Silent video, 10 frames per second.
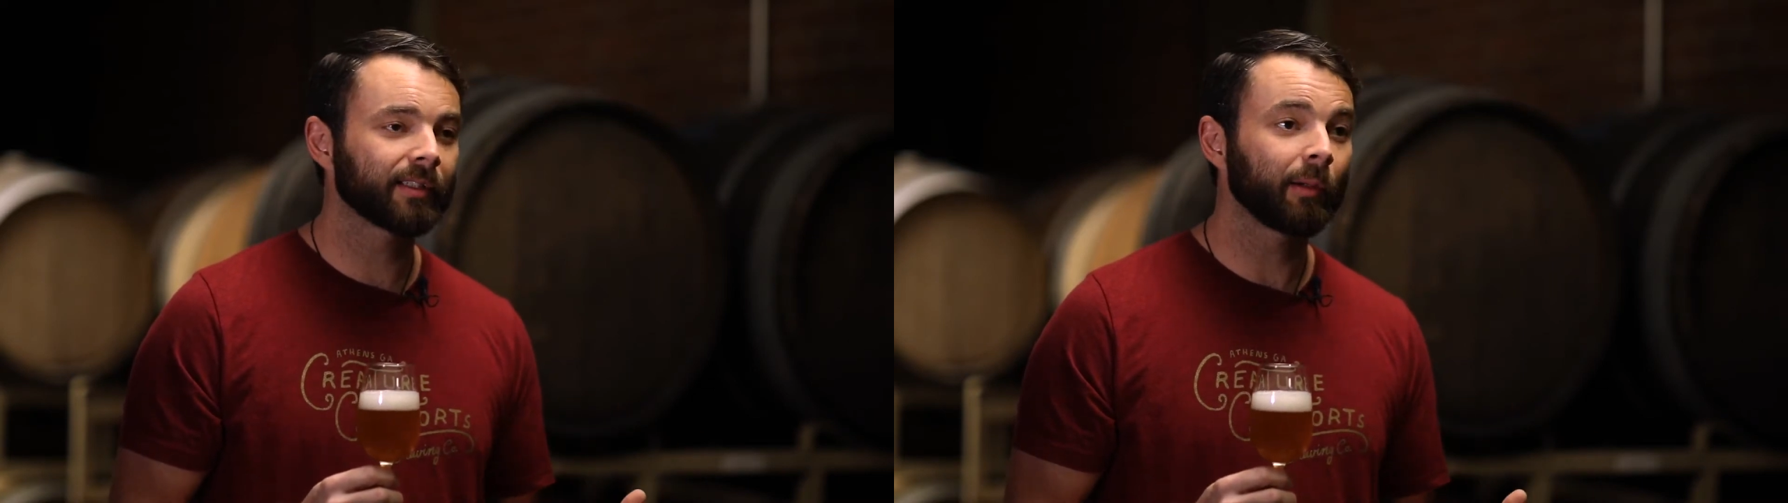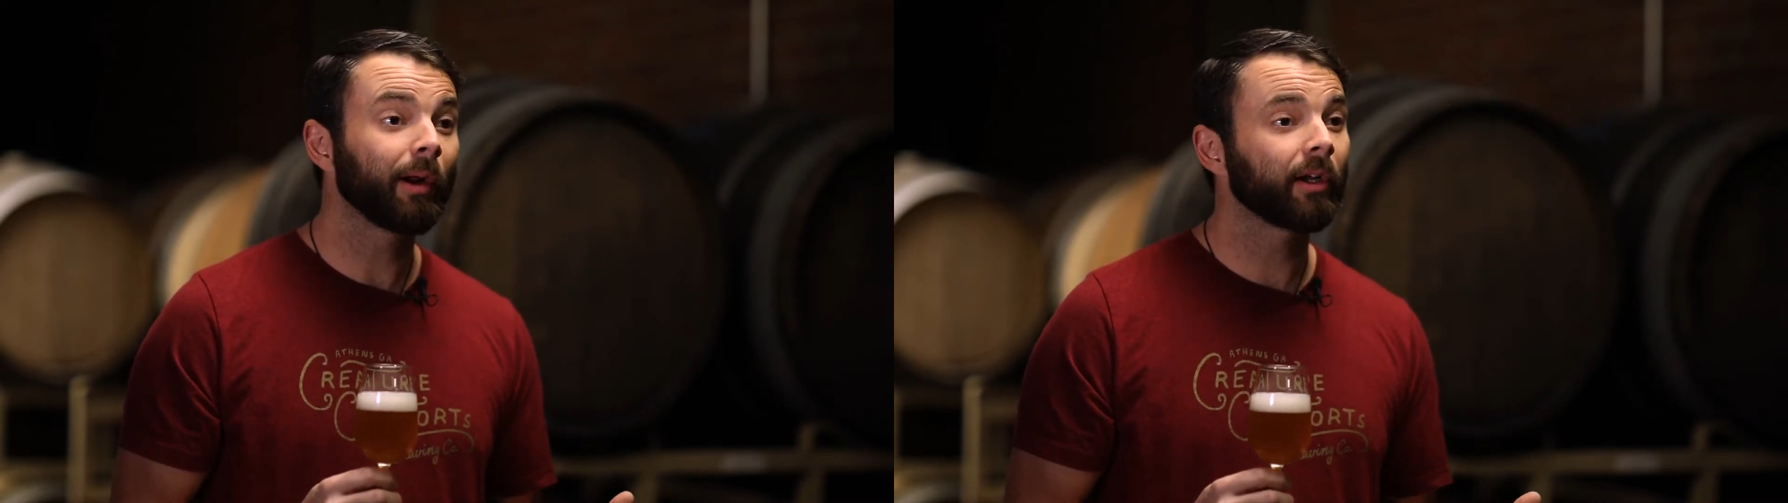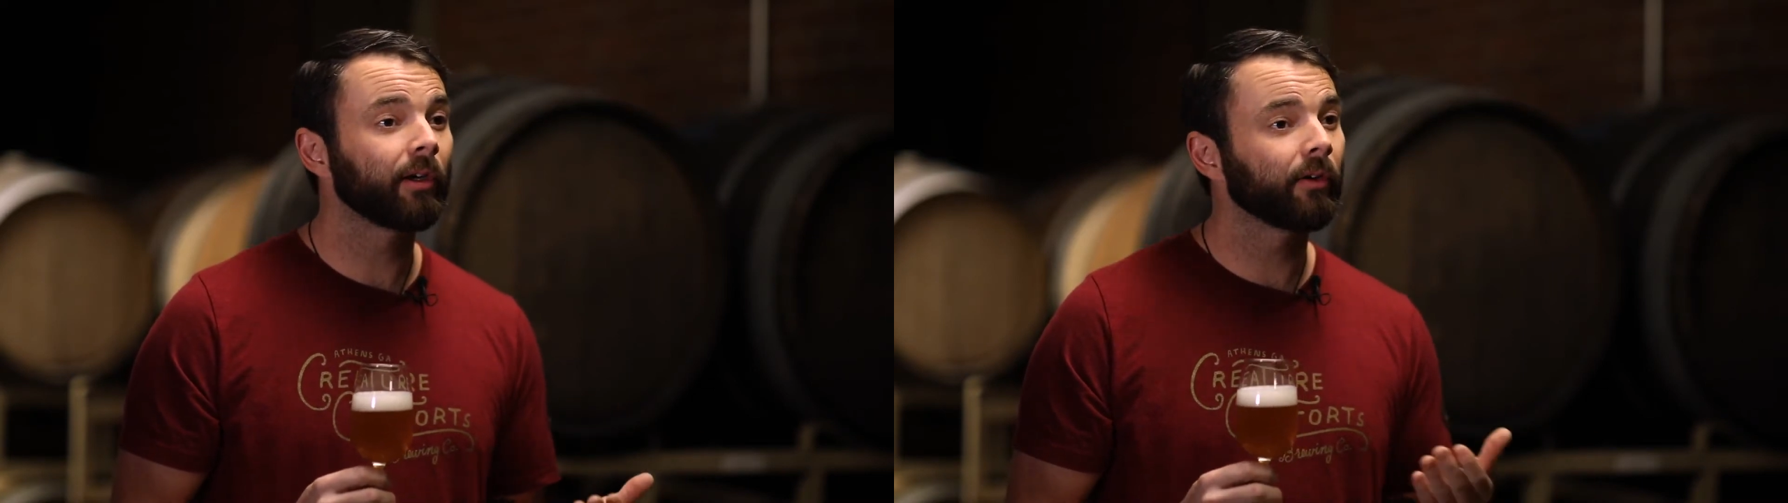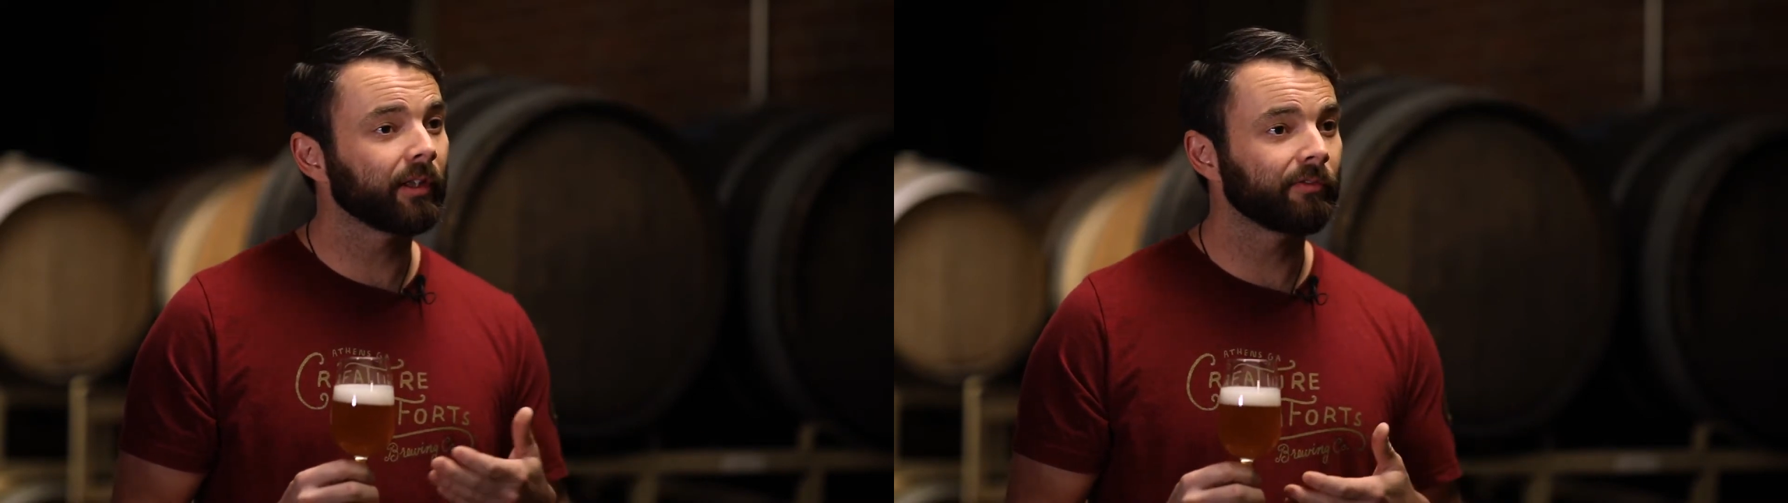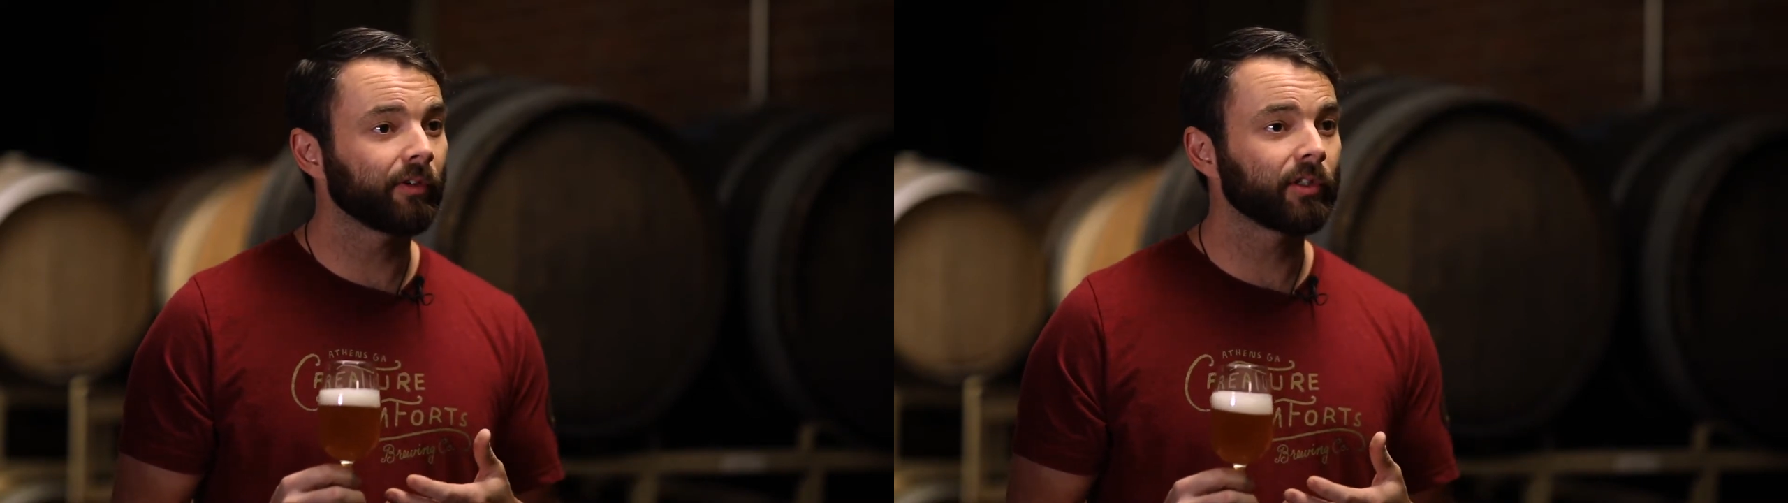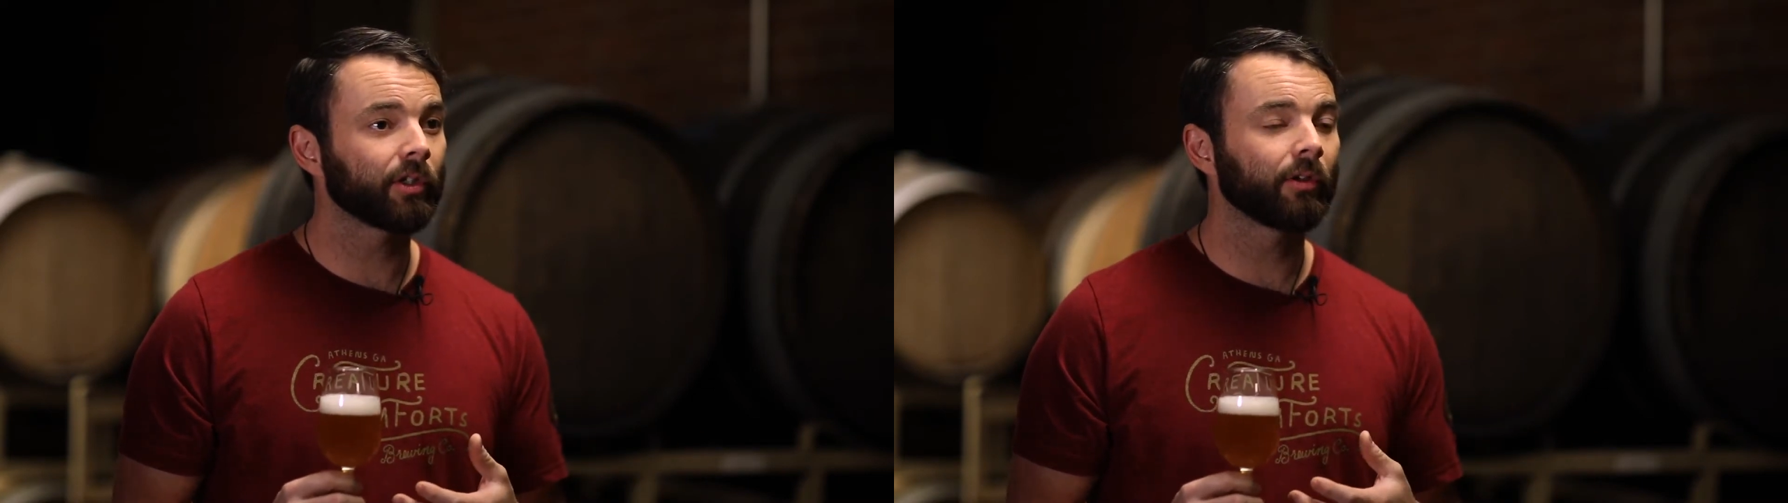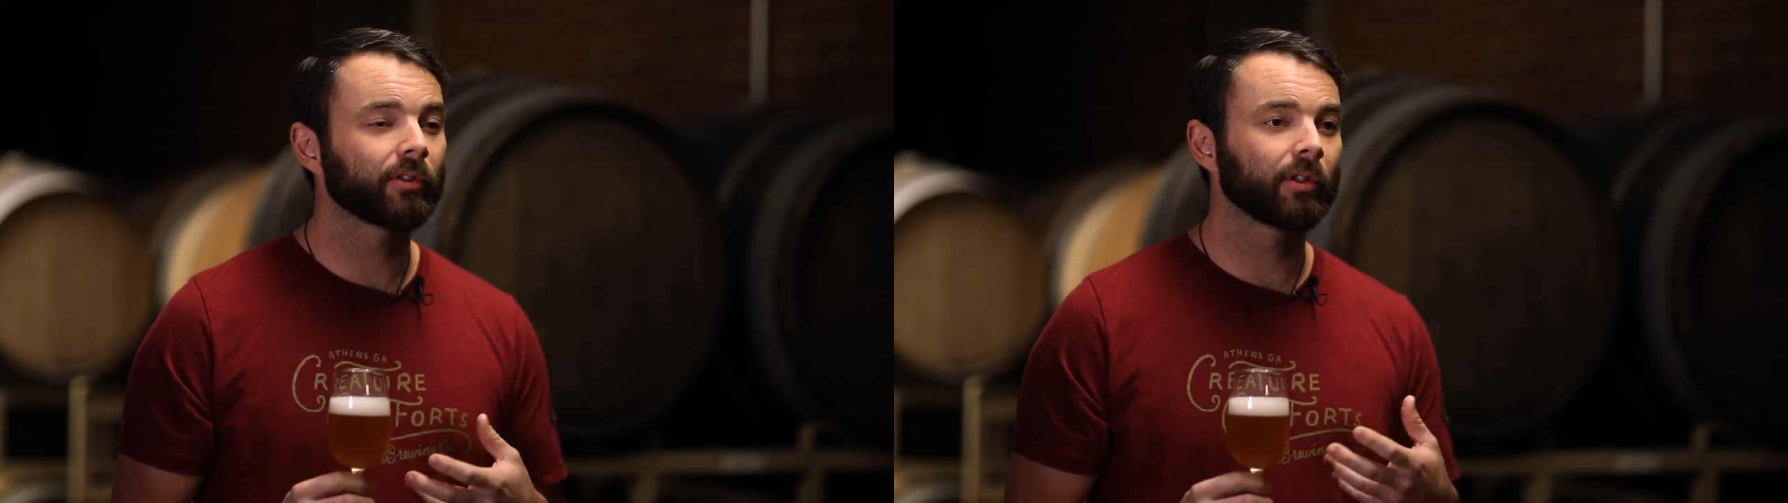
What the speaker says: in American oak than French oak.